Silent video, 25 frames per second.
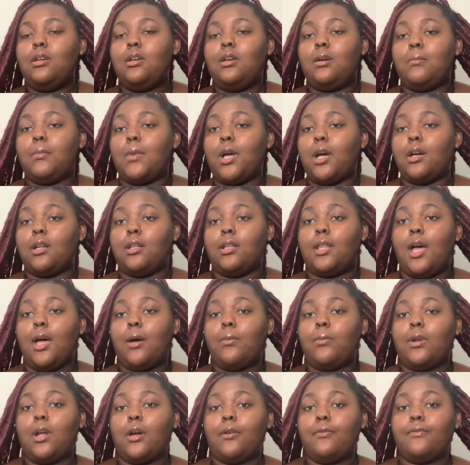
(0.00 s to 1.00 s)
I'm not gonna lie,
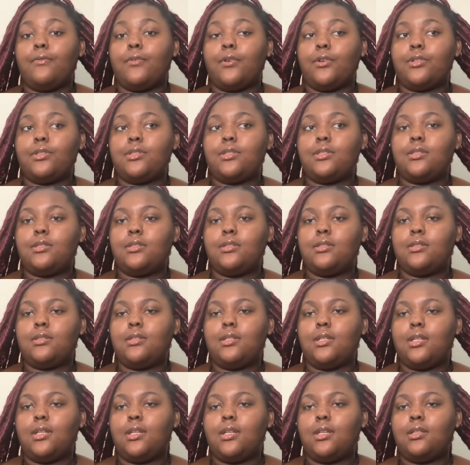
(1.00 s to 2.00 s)
when I first
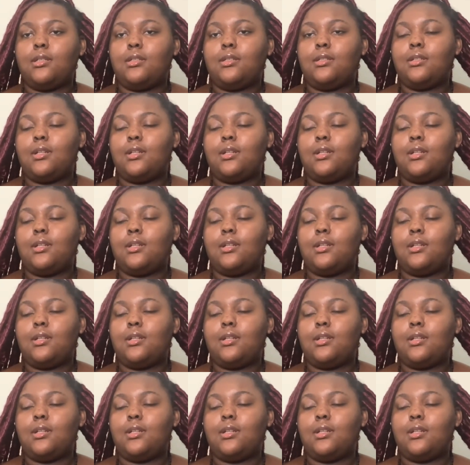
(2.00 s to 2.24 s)
did it,